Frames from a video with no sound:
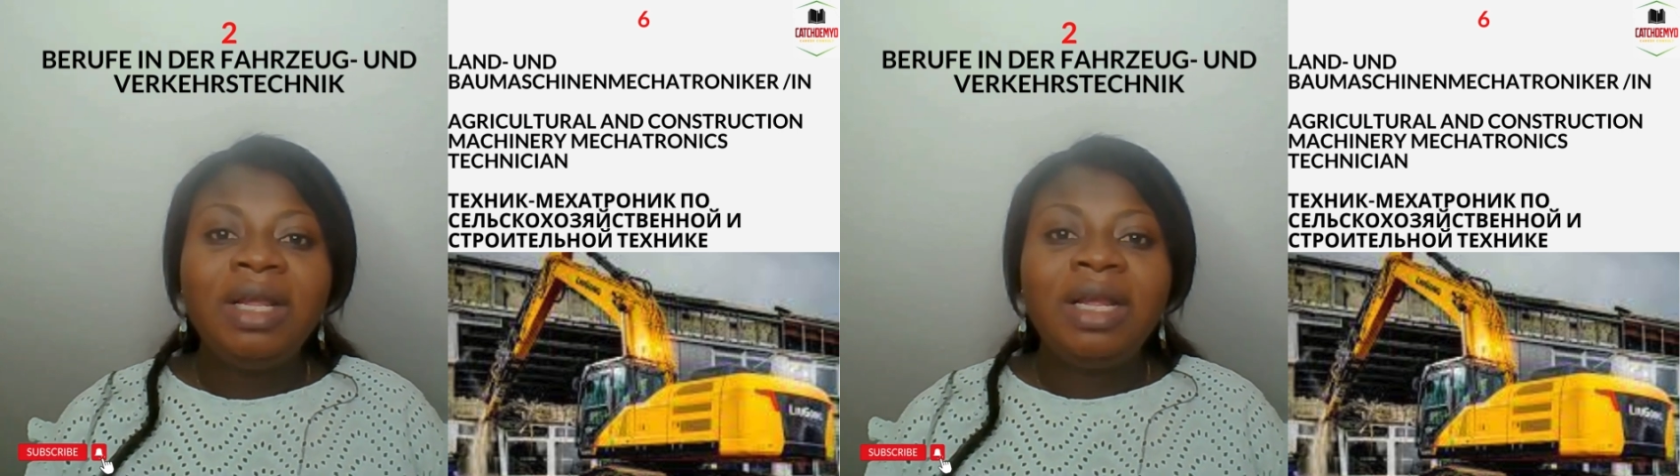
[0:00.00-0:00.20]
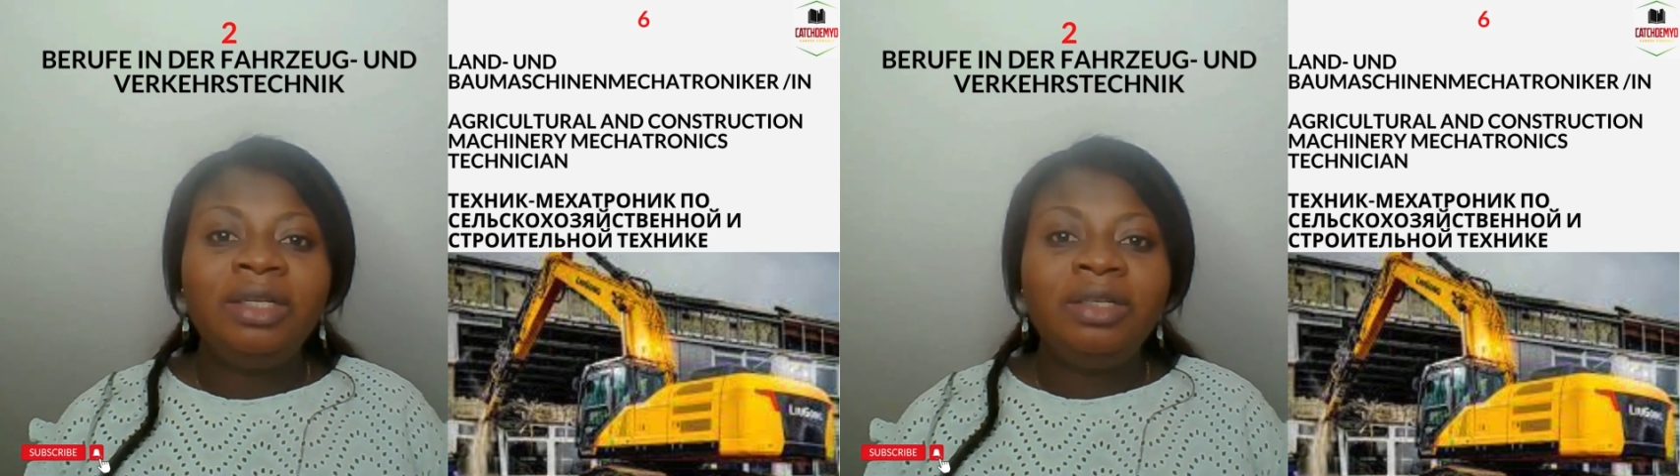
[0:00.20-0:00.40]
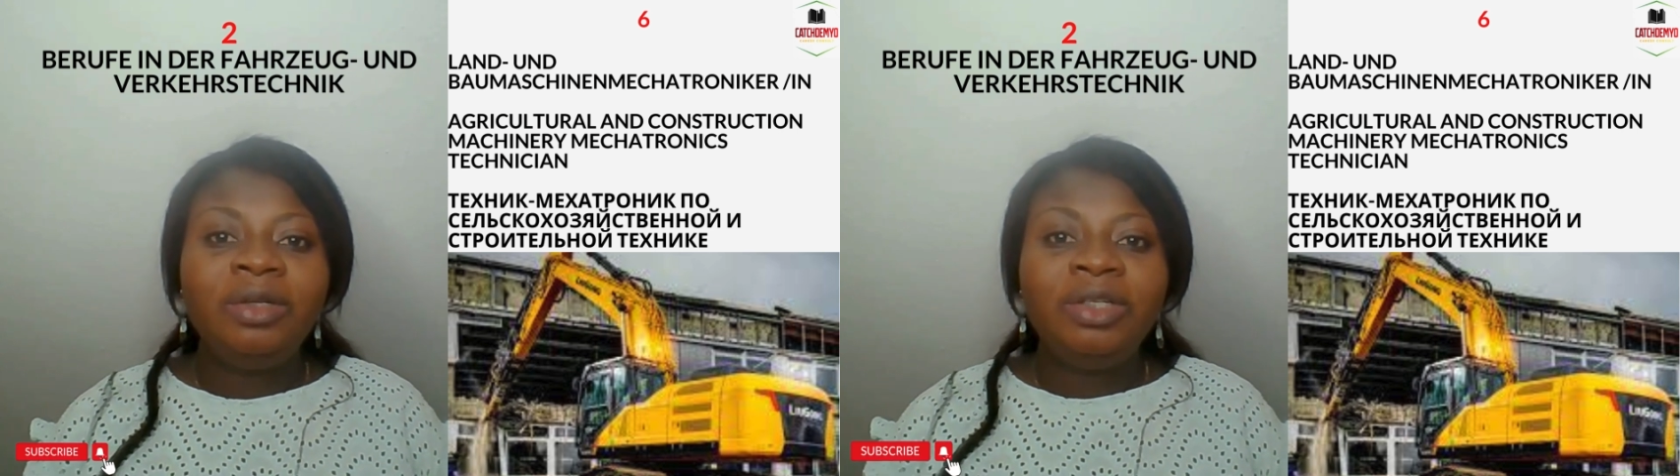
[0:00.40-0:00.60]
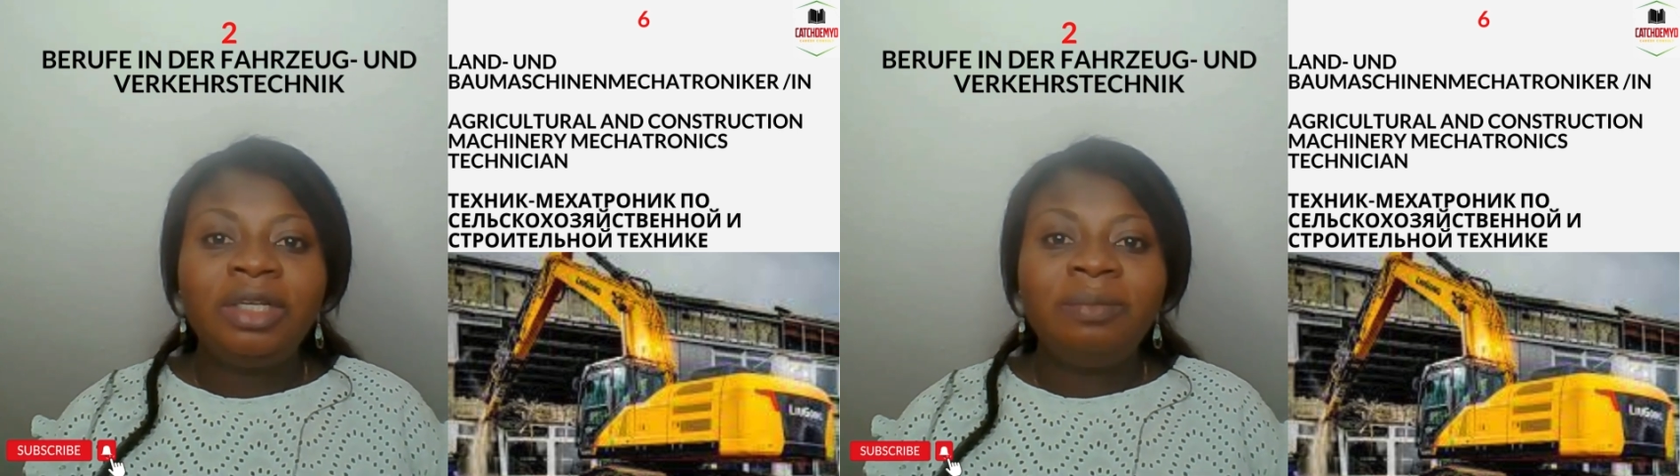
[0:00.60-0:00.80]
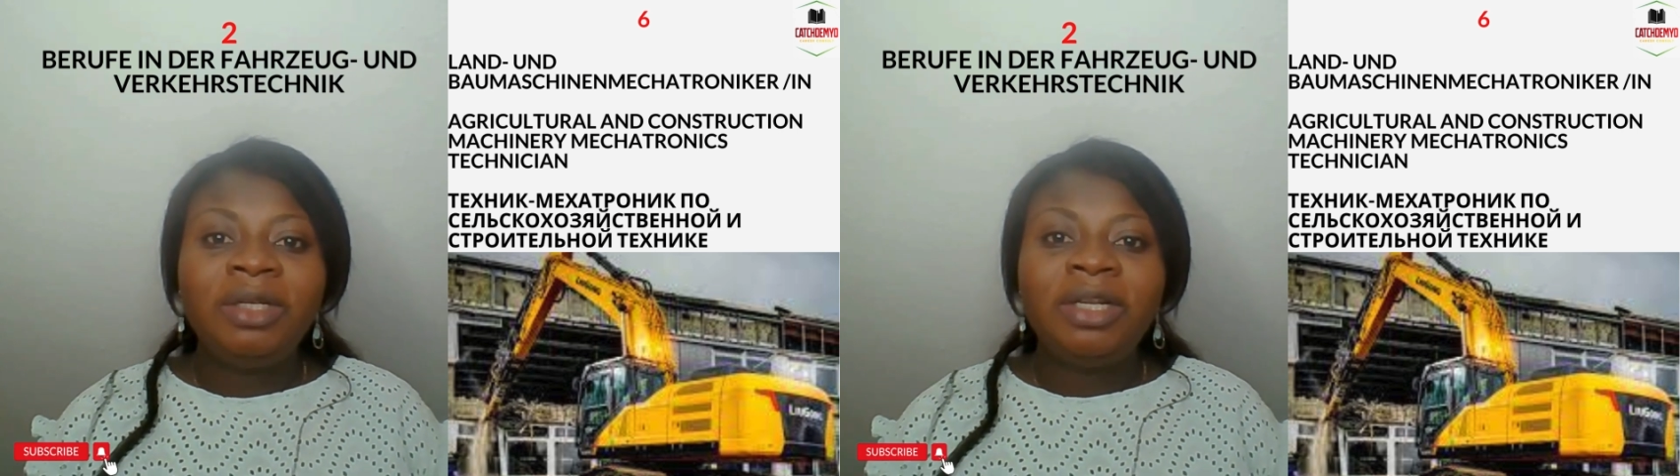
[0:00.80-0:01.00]
Are you new in
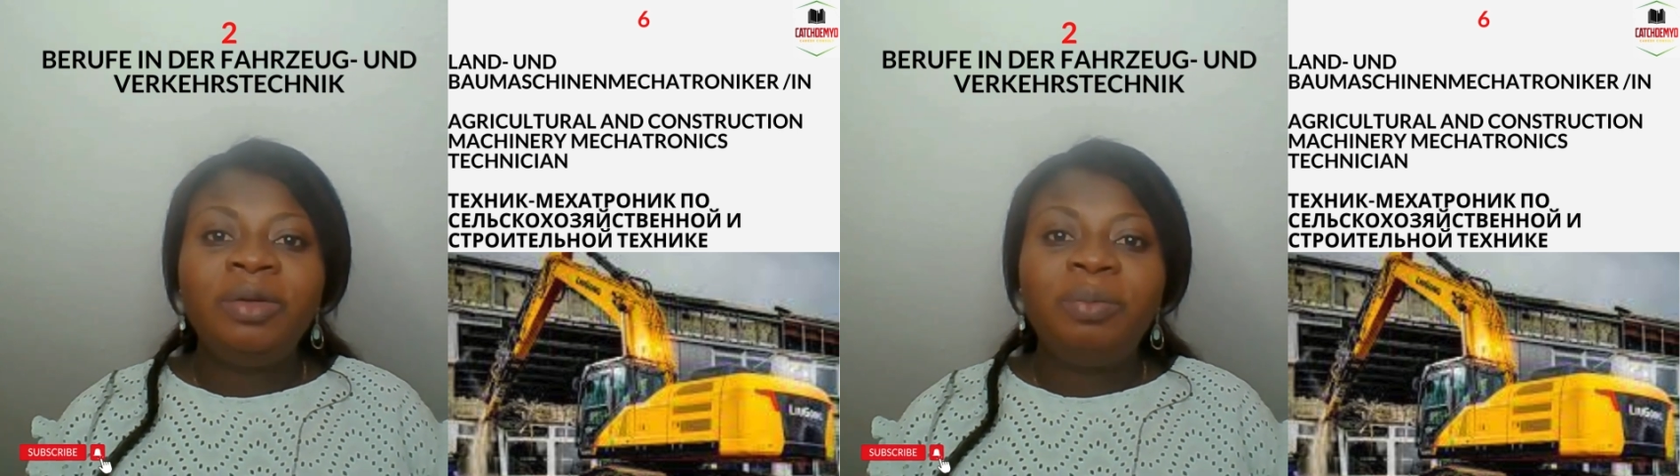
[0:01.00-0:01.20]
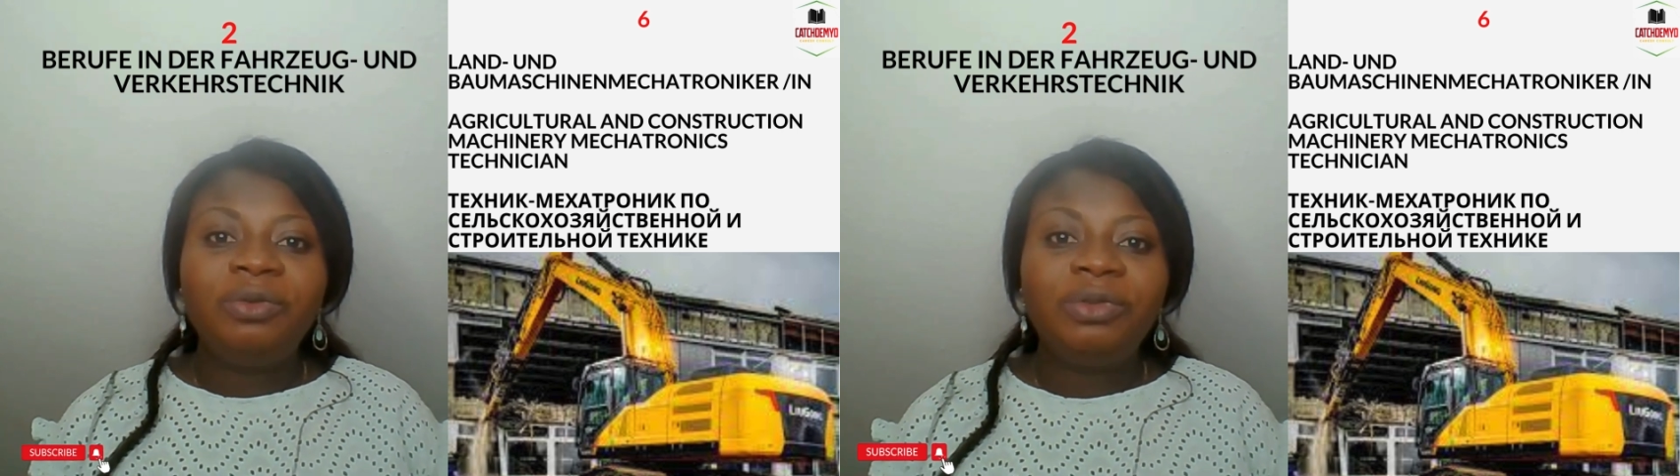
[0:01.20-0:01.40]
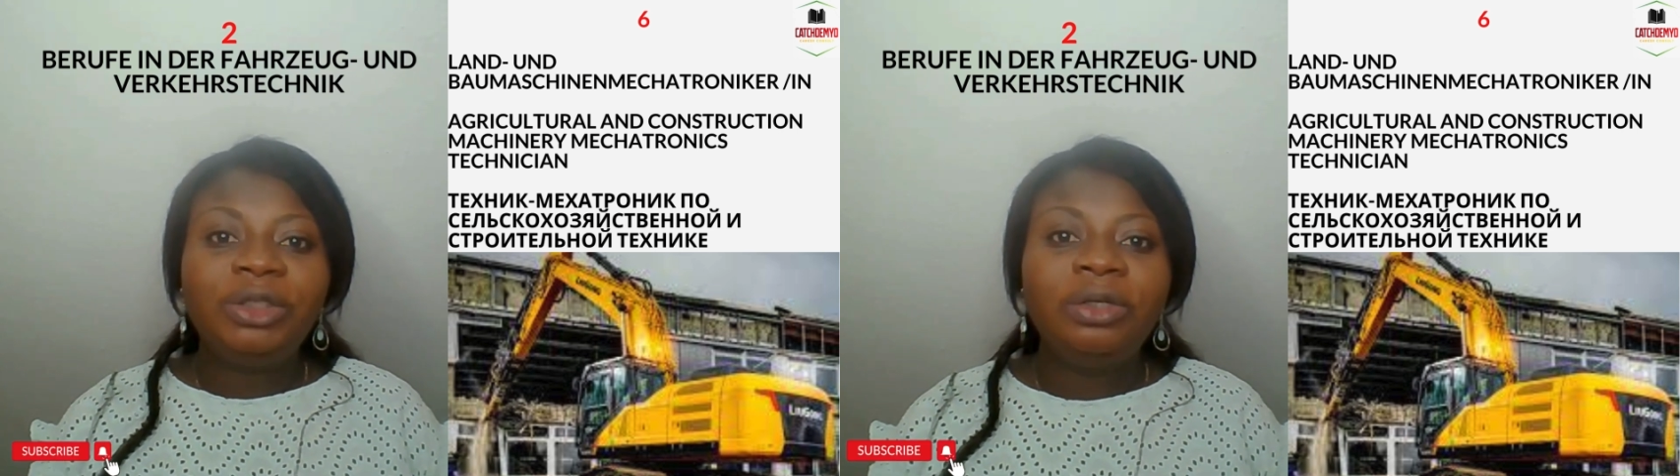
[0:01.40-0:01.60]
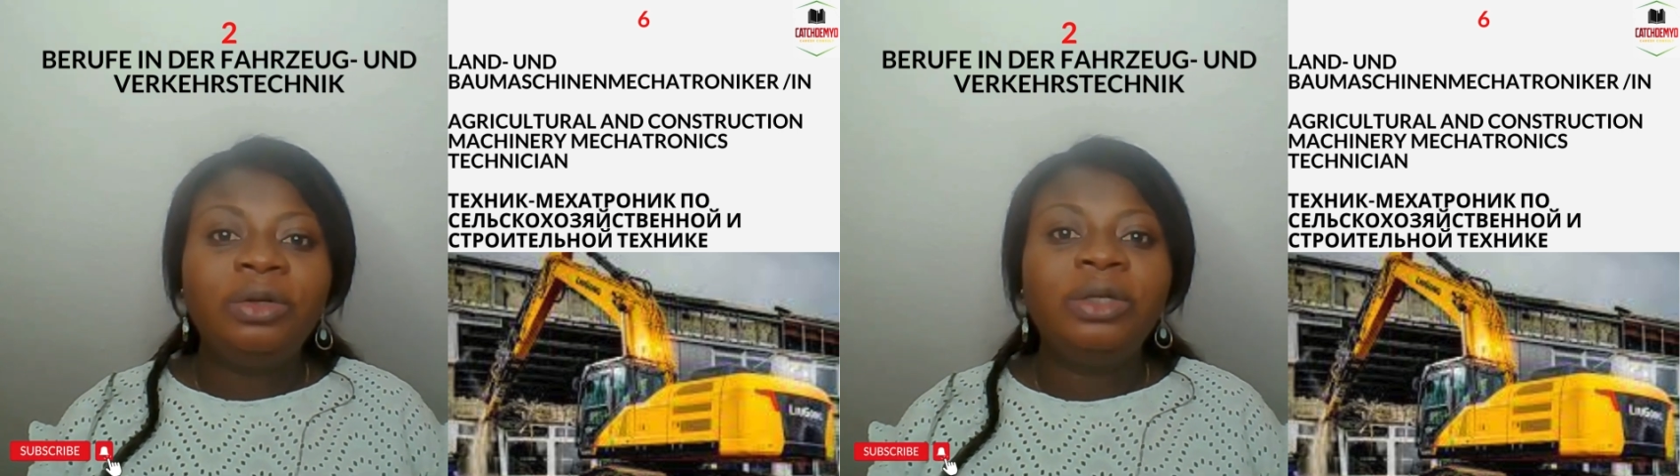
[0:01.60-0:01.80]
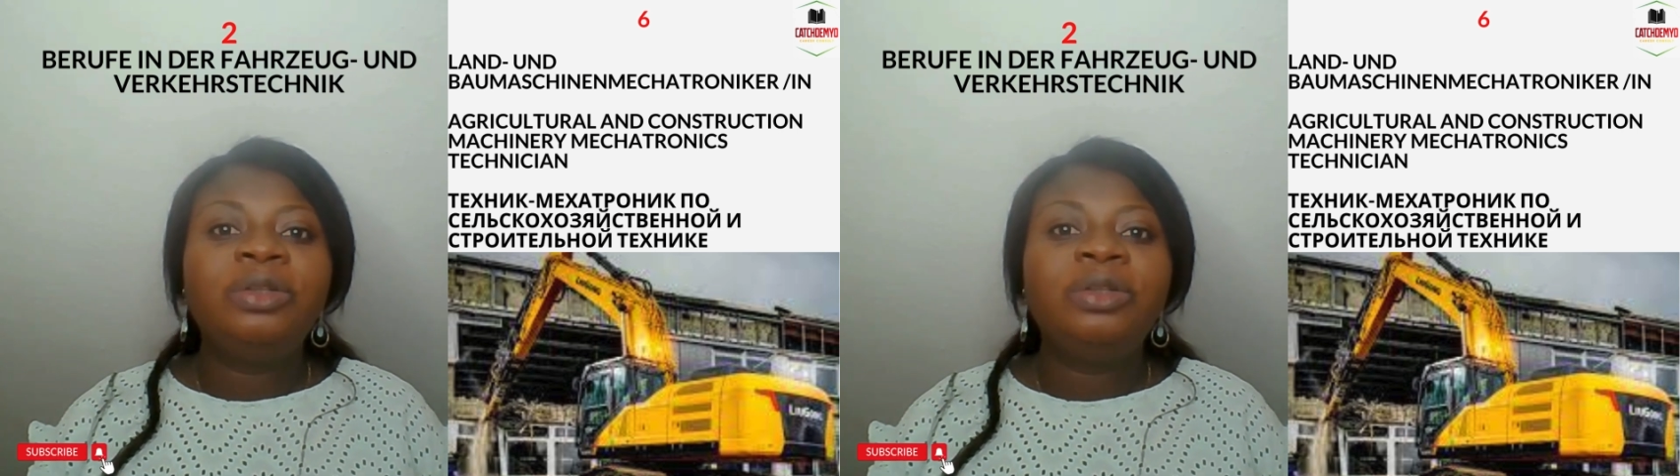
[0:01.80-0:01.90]
Germany? Are you a professional